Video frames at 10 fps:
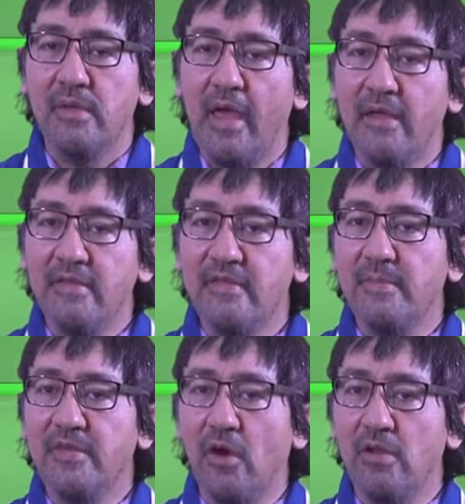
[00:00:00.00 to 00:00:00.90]
Hence,
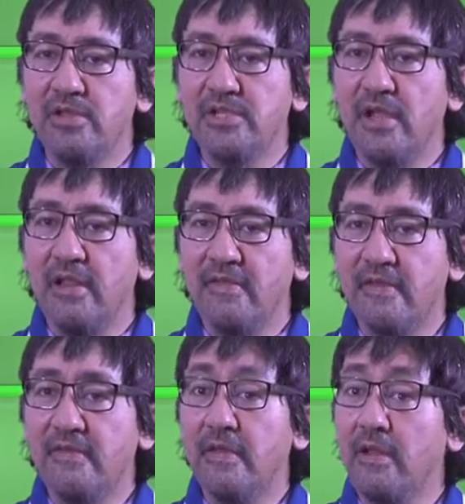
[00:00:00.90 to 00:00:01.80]
mythology
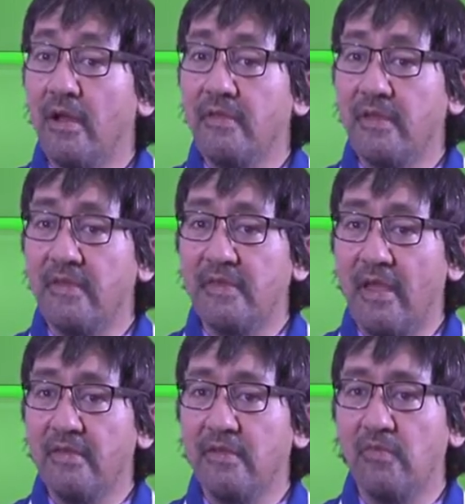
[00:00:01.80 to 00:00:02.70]
elicits in us a
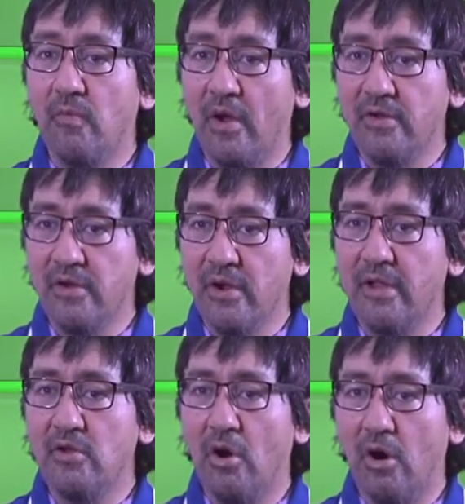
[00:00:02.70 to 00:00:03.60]
sense of wonder
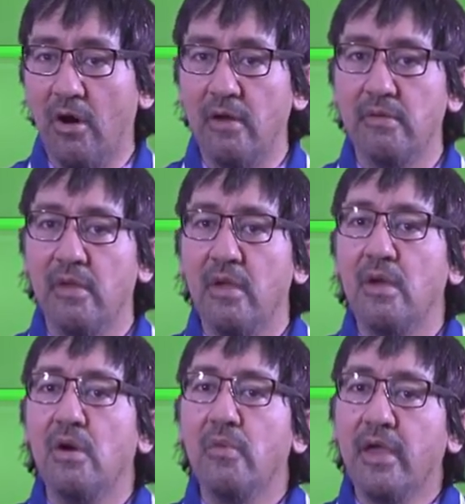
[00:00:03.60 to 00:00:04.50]
and awe.
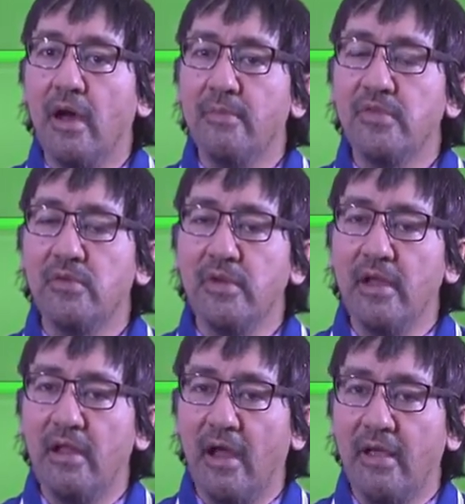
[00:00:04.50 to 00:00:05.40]
We come to
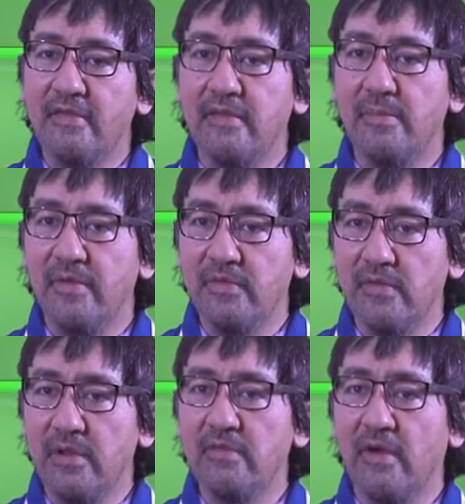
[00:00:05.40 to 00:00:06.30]
realize the
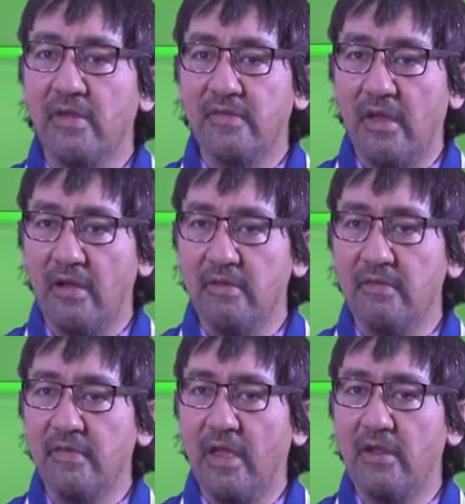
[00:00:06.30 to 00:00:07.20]
mystery of
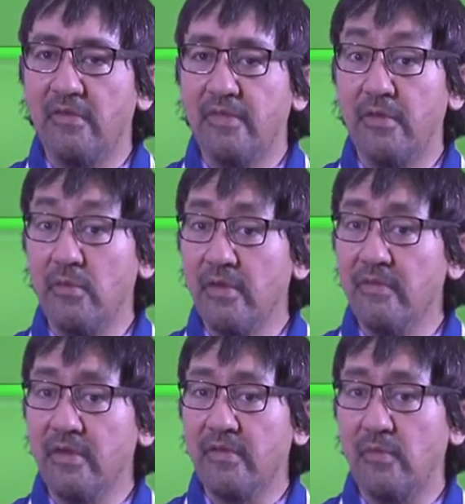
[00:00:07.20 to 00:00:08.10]
ourselves and of the
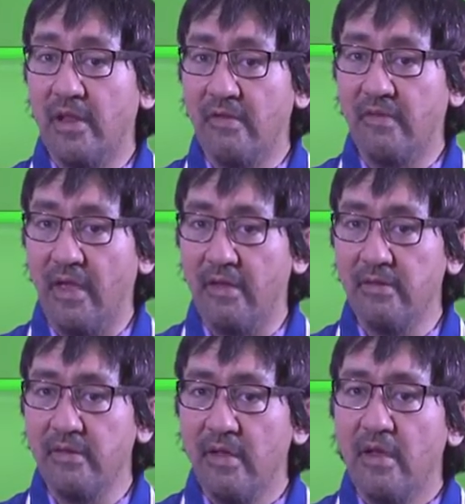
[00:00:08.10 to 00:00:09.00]
universe we live
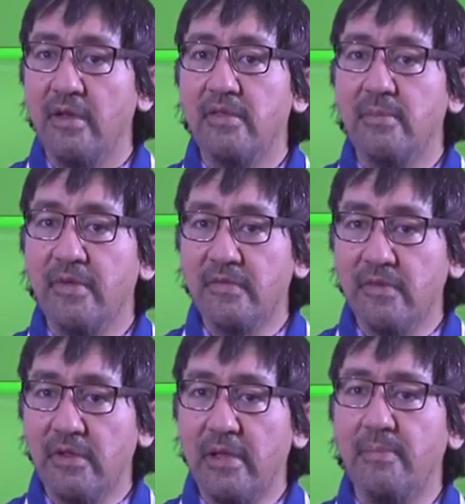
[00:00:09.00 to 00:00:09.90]
in, the
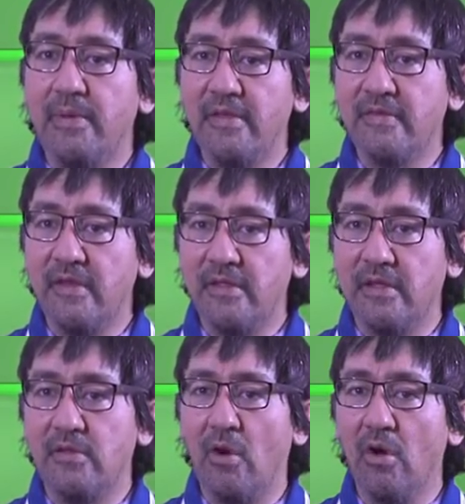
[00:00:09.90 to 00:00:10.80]
mystery implicit
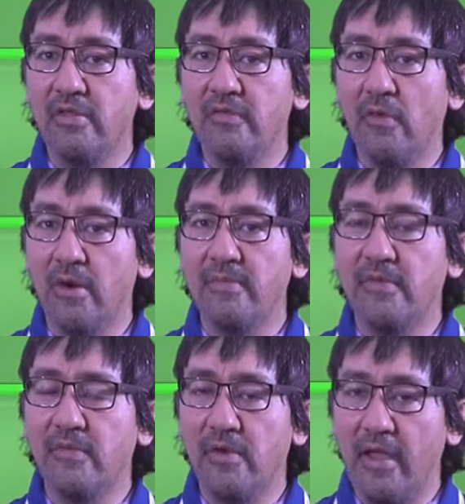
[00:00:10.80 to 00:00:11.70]
in all the forms
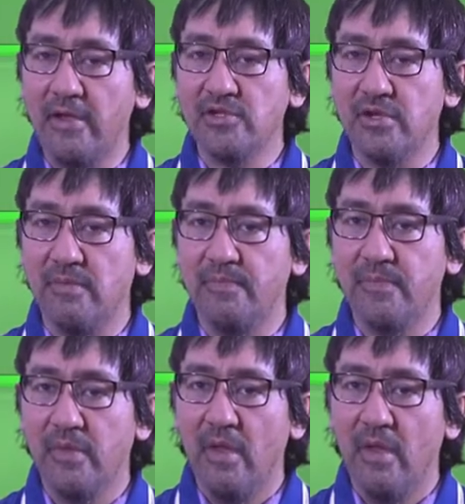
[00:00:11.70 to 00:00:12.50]
of creation.